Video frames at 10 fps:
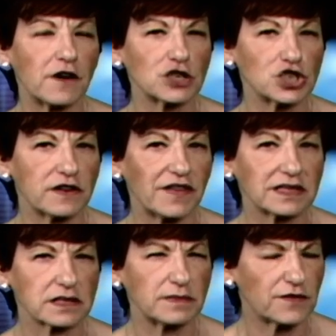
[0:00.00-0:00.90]
function of
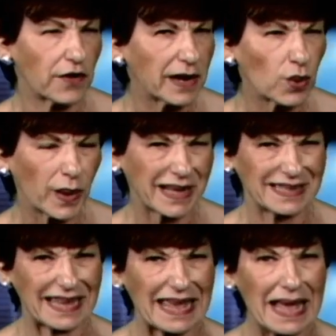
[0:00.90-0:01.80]
enzymes very
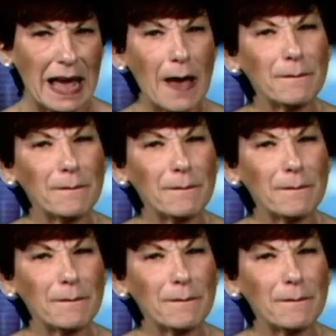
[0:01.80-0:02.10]
quickly